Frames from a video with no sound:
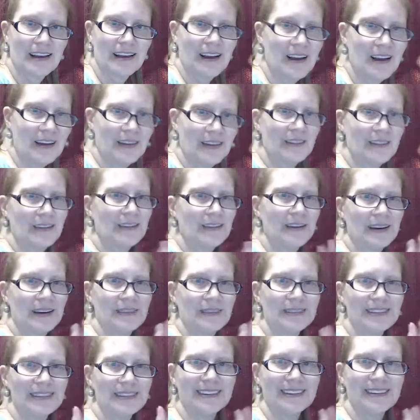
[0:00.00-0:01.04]
Oh,
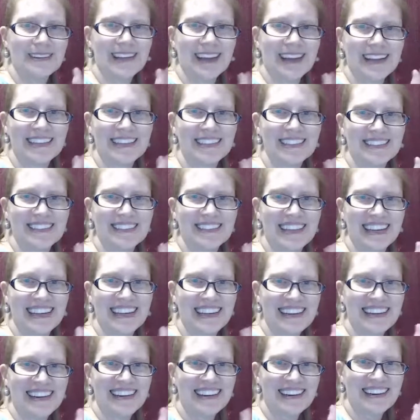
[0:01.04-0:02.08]
I'm so glad you're
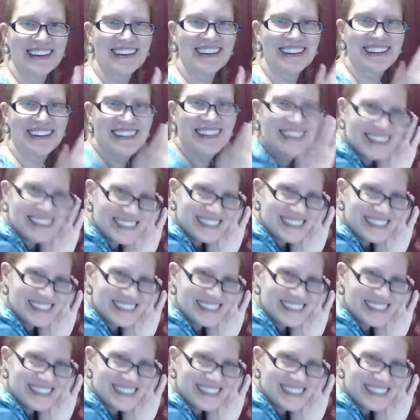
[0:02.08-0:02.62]
here.